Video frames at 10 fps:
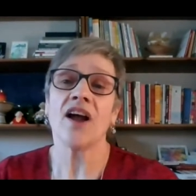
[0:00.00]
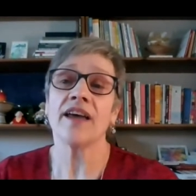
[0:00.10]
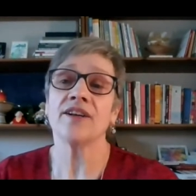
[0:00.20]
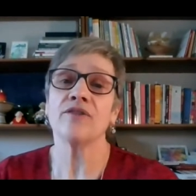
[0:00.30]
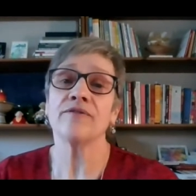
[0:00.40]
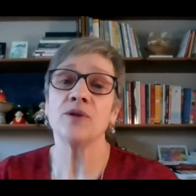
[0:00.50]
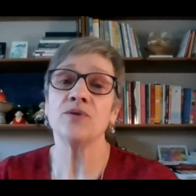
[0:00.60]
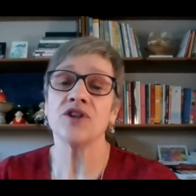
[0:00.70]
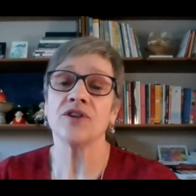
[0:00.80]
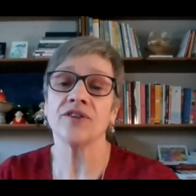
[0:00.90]
and our
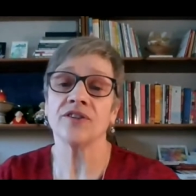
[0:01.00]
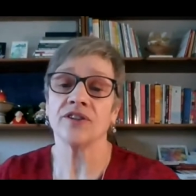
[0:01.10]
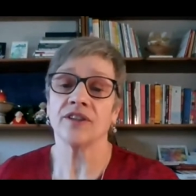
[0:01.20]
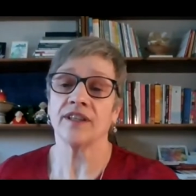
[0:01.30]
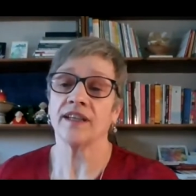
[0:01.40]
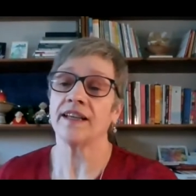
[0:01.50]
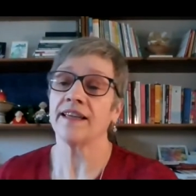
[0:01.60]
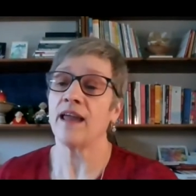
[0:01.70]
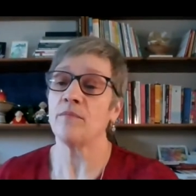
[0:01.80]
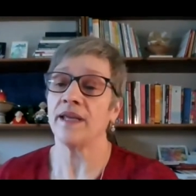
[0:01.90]
future
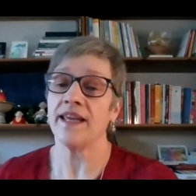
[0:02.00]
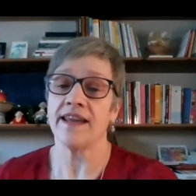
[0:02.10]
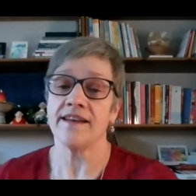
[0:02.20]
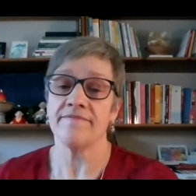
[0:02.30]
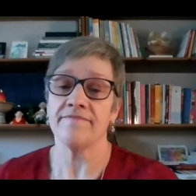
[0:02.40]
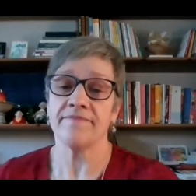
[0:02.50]
can begin.